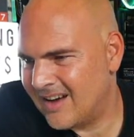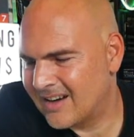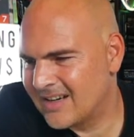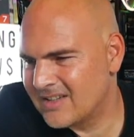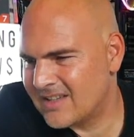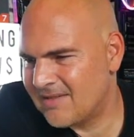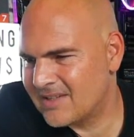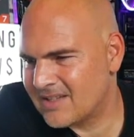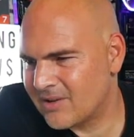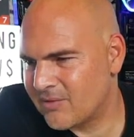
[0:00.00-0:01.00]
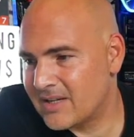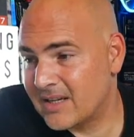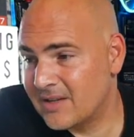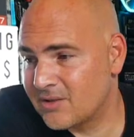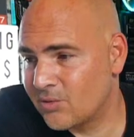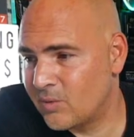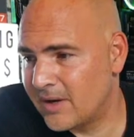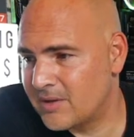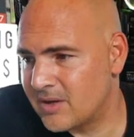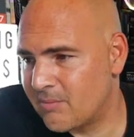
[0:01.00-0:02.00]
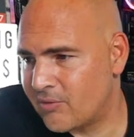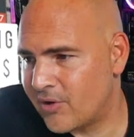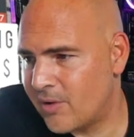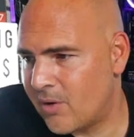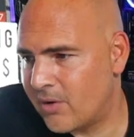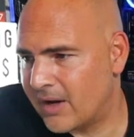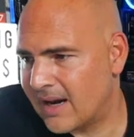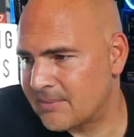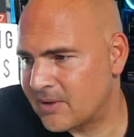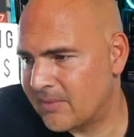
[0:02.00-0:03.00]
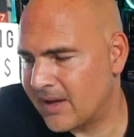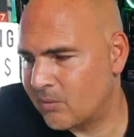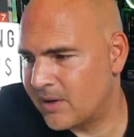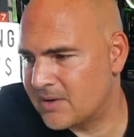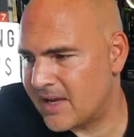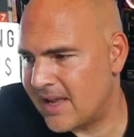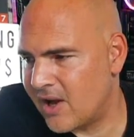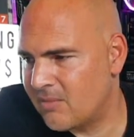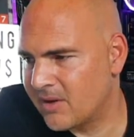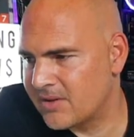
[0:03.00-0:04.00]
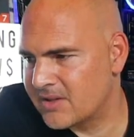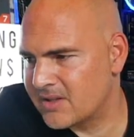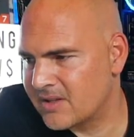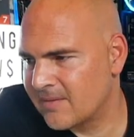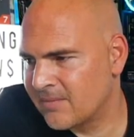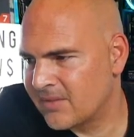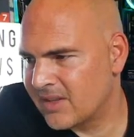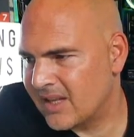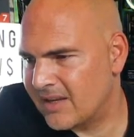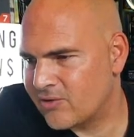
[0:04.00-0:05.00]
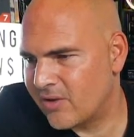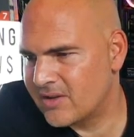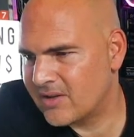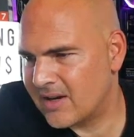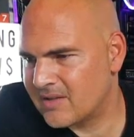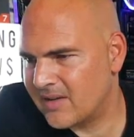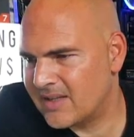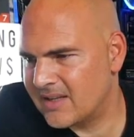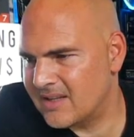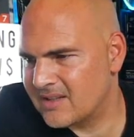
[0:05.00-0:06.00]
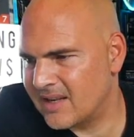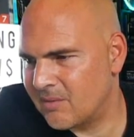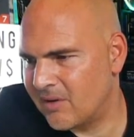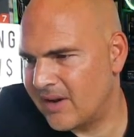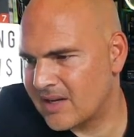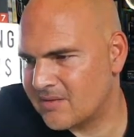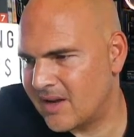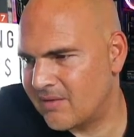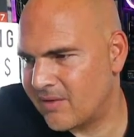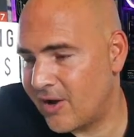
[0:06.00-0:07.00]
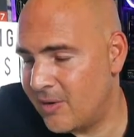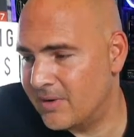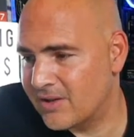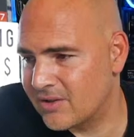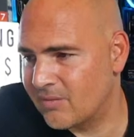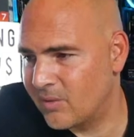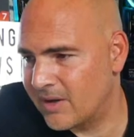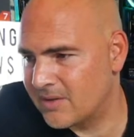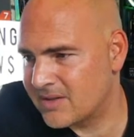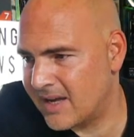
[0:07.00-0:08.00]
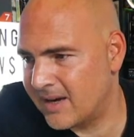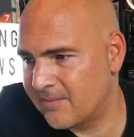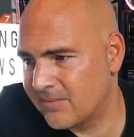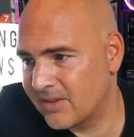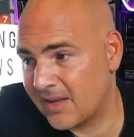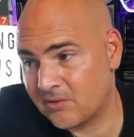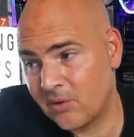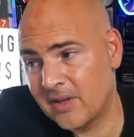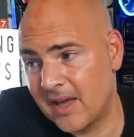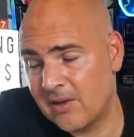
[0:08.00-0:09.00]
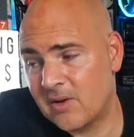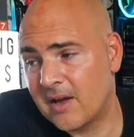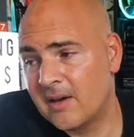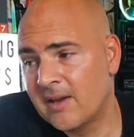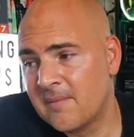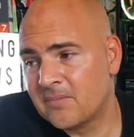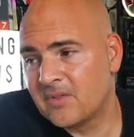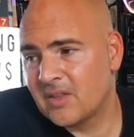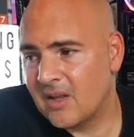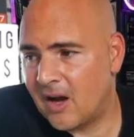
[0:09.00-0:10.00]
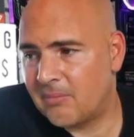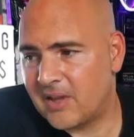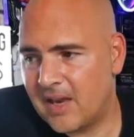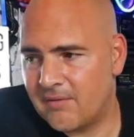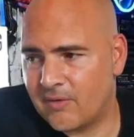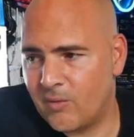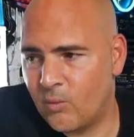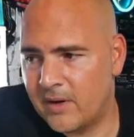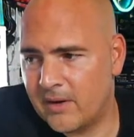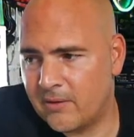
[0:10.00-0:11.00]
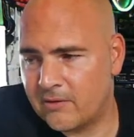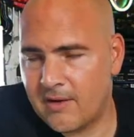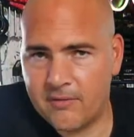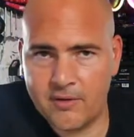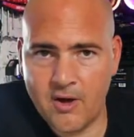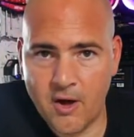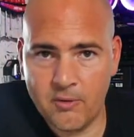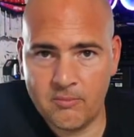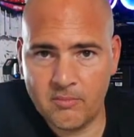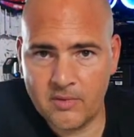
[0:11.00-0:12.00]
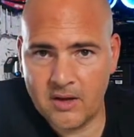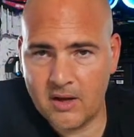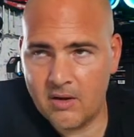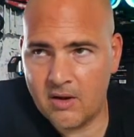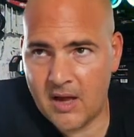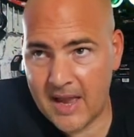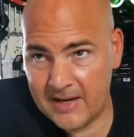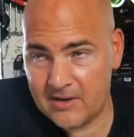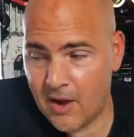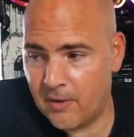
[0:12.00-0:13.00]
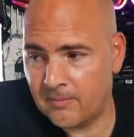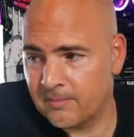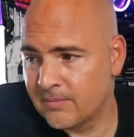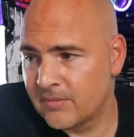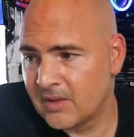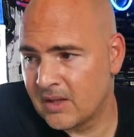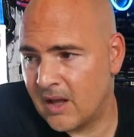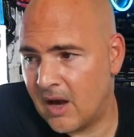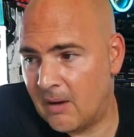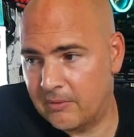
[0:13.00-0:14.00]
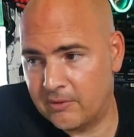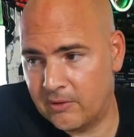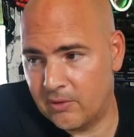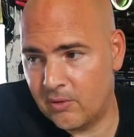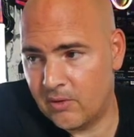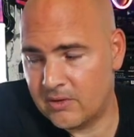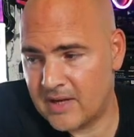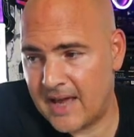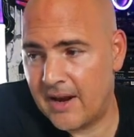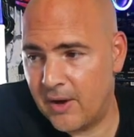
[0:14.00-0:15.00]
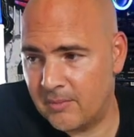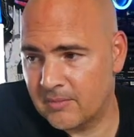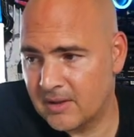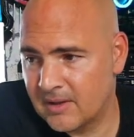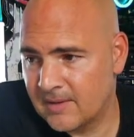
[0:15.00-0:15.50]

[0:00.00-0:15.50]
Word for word: Clinton Davis says, I recently installed Windows Pro on a laptop that had Windows 8 Home license. It tried to activate it and it said it will only activate for a Home edition of Windows 10. That's right, yeah, you can update from Windows 7 Home 8 Home up to 10 Home,